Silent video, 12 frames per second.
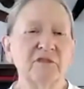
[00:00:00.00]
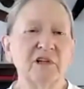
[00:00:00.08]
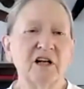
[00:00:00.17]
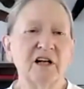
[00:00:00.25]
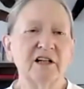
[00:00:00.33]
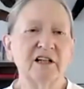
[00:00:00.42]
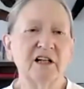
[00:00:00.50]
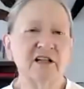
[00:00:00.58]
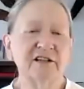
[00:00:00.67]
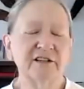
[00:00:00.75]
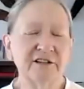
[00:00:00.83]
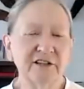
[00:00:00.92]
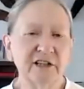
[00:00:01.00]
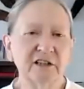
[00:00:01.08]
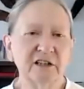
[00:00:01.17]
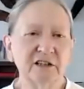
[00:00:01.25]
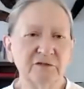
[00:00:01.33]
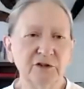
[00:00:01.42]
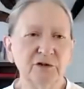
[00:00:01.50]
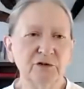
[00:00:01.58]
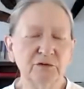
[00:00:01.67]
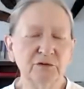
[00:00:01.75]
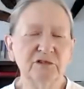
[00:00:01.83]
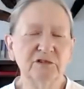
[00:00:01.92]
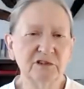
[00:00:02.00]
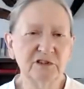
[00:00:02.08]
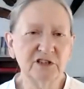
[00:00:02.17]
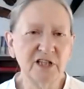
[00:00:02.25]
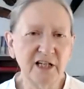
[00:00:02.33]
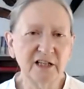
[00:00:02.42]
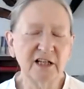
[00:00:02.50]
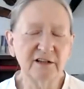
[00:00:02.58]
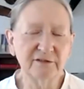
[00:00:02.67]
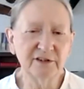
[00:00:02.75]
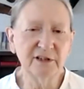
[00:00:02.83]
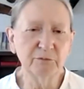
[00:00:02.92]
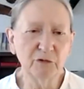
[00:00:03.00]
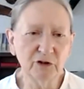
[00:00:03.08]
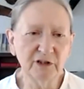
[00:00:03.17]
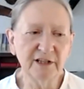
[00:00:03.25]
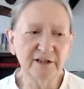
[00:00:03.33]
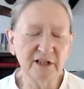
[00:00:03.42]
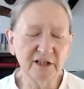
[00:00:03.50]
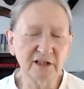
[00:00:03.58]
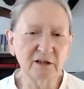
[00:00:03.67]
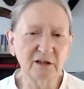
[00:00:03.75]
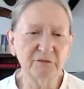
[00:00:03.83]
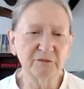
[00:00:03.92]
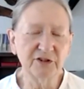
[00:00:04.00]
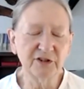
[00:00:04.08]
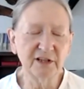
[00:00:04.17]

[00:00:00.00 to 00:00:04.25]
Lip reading: I think if you take every Murli that comes